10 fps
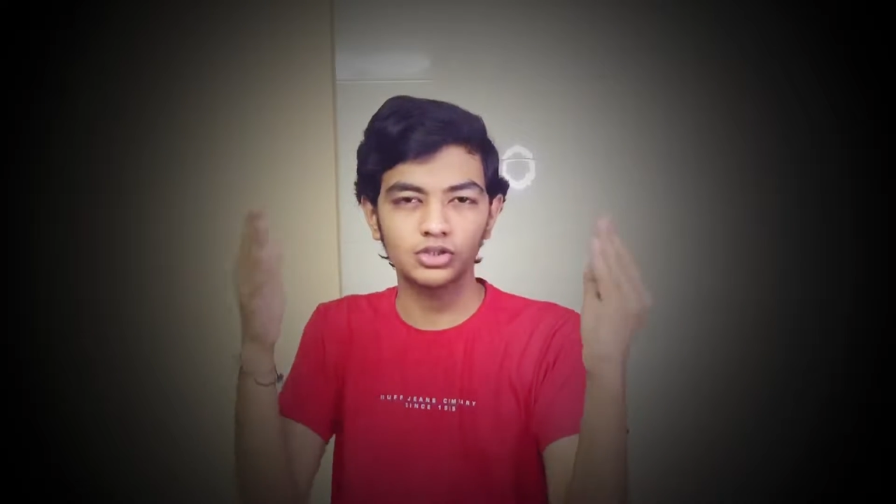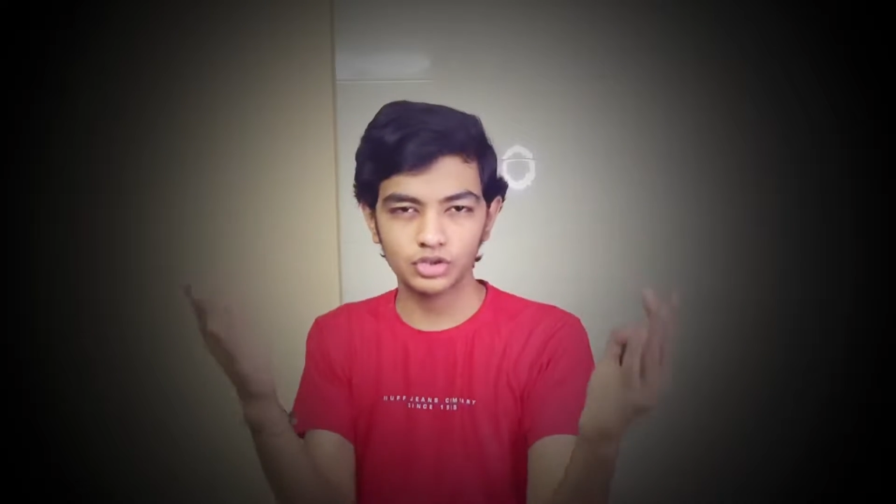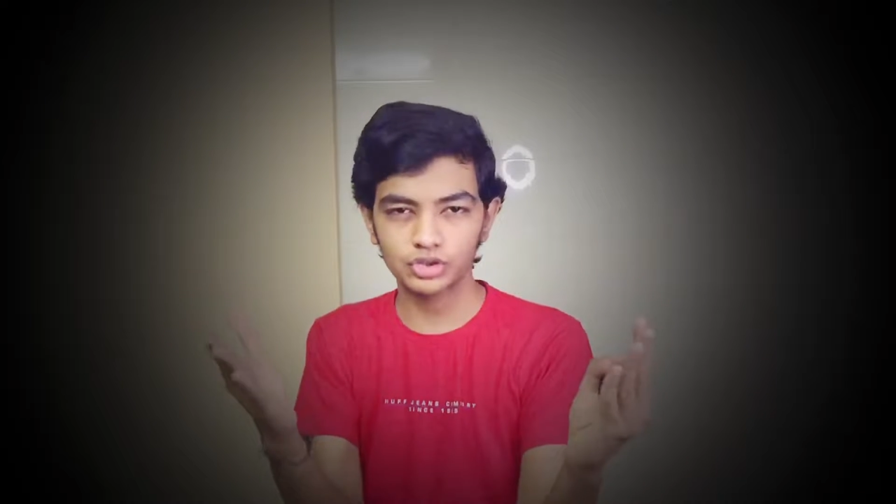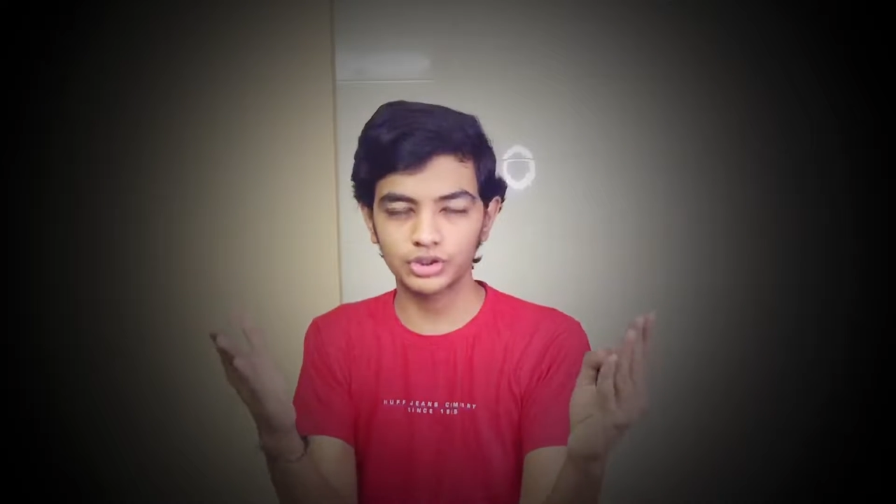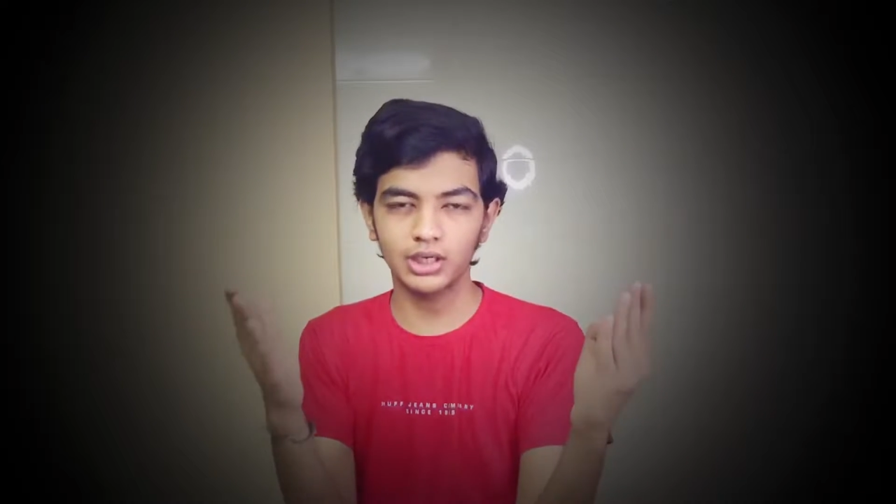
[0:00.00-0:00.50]

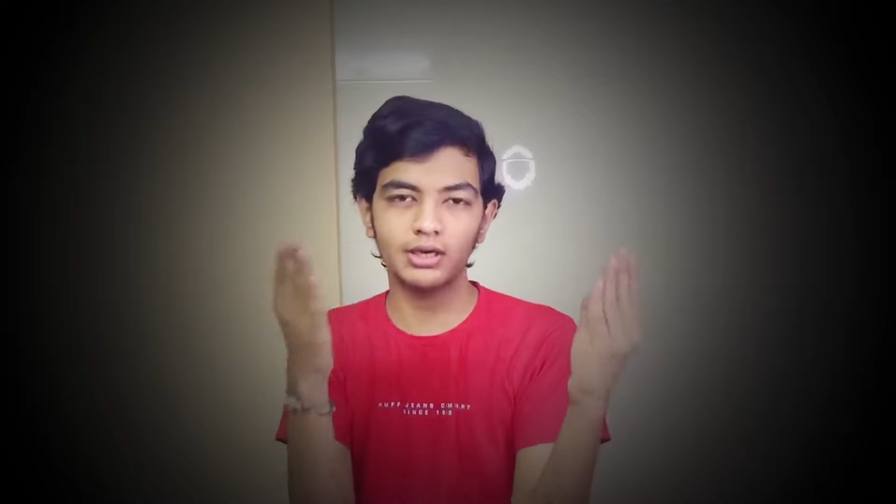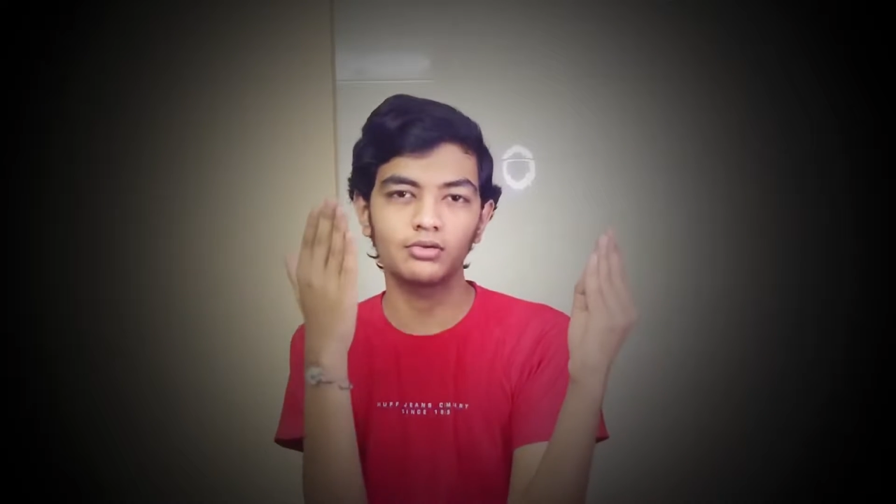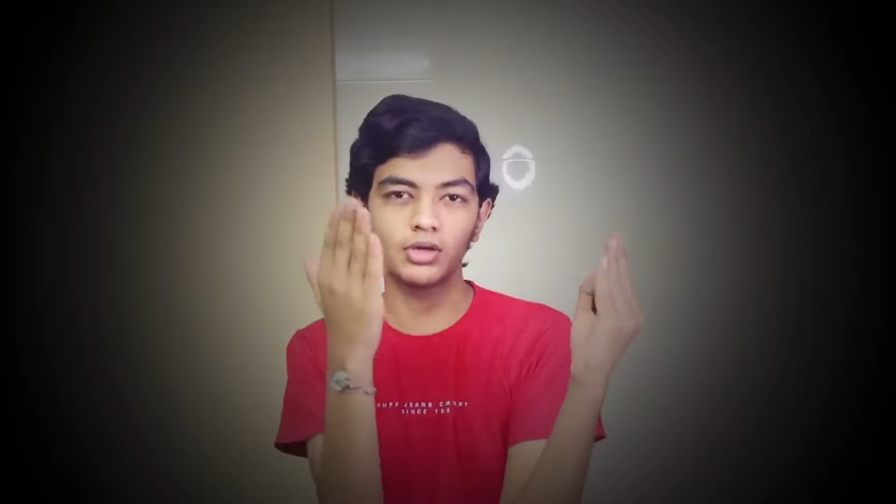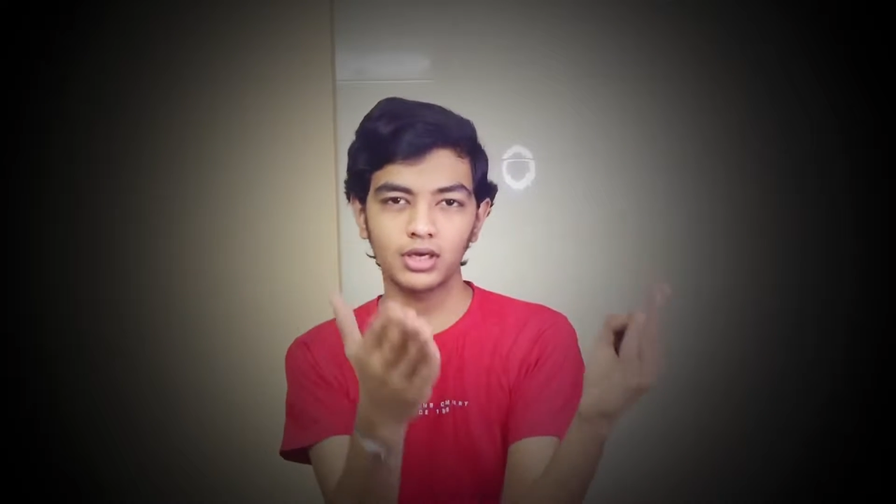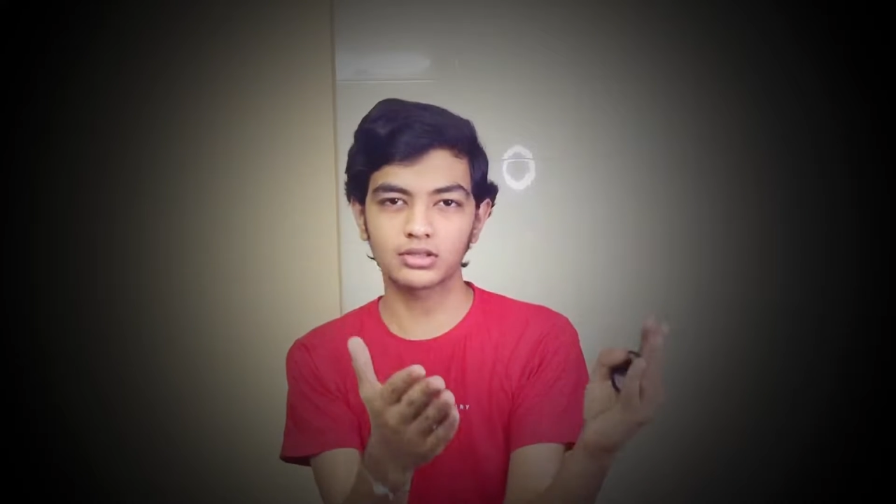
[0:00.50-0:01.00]

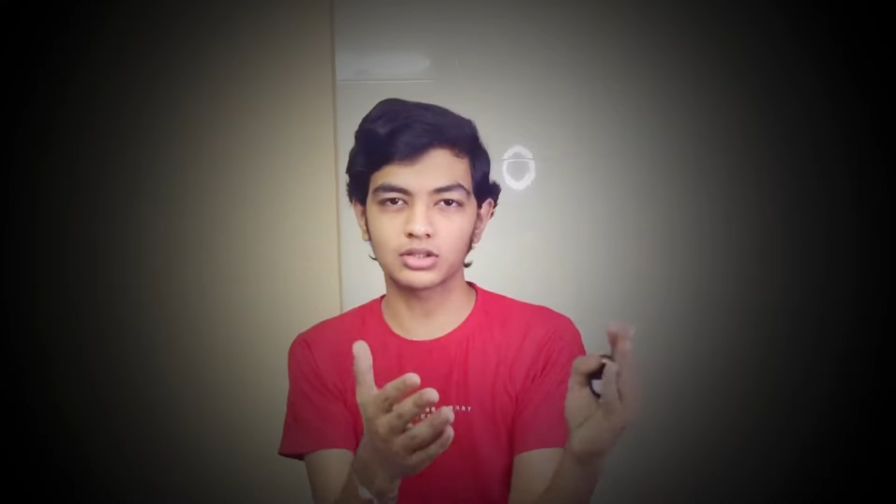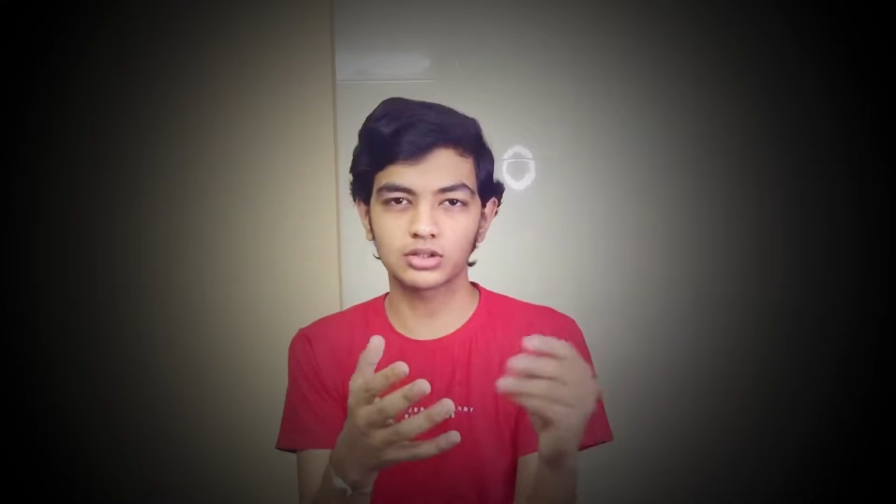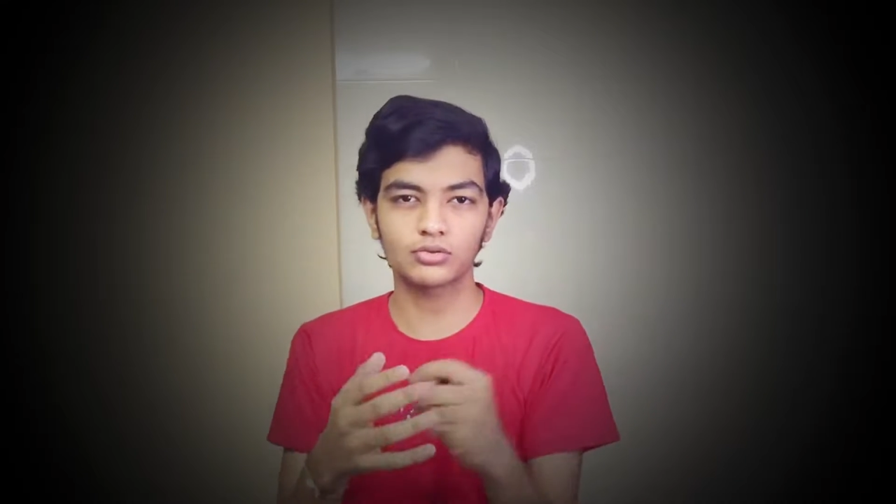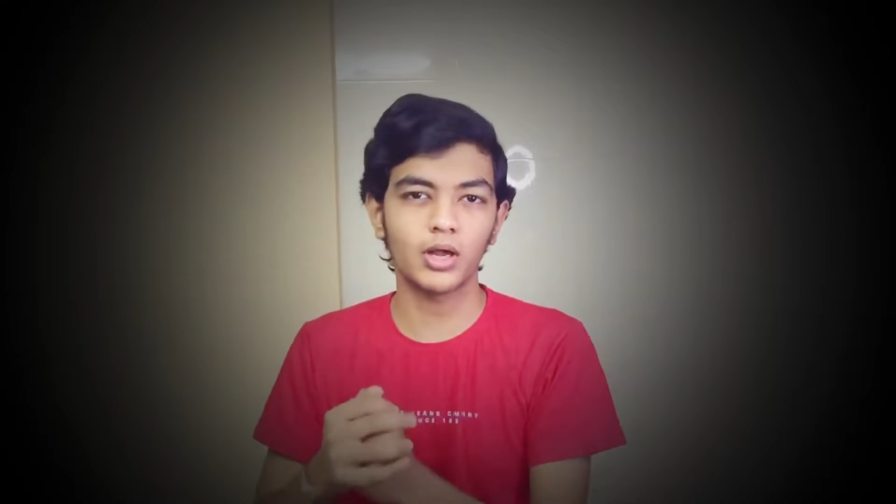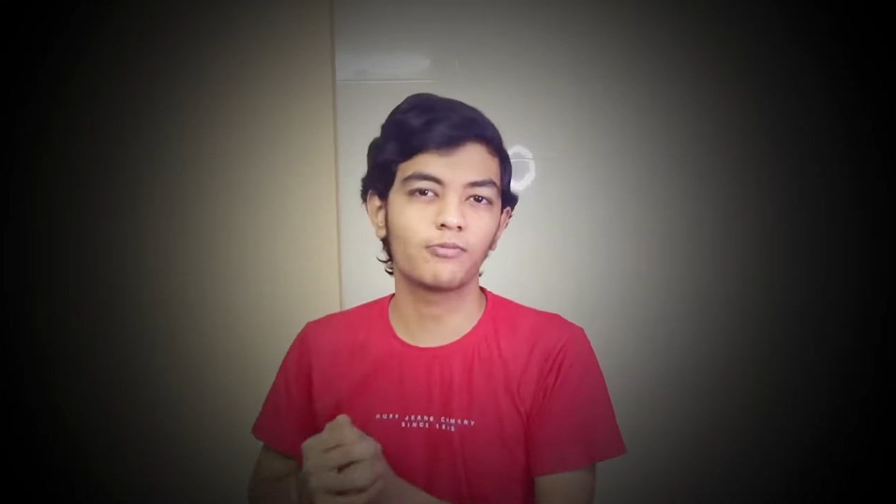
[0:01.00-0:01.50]
share and
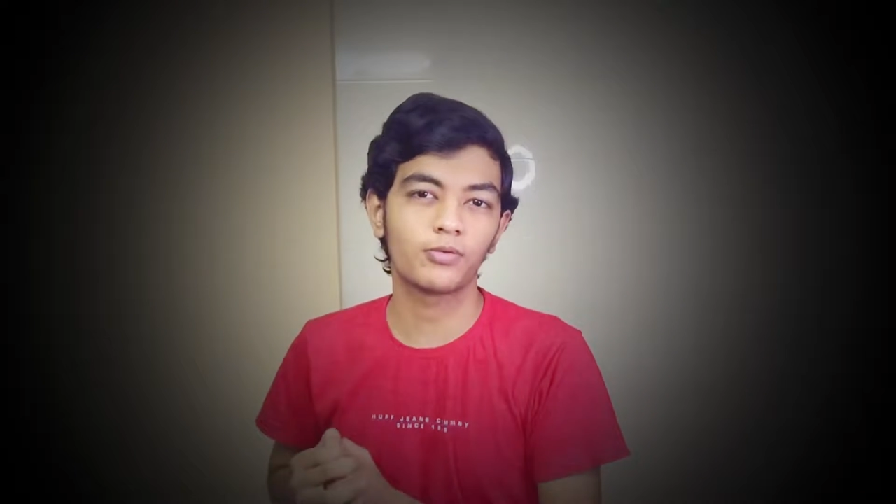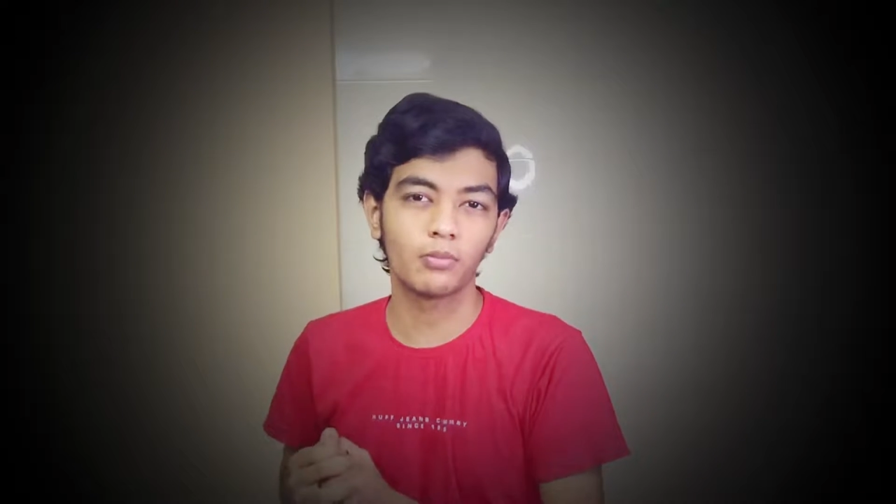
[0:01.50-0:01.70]
subscribe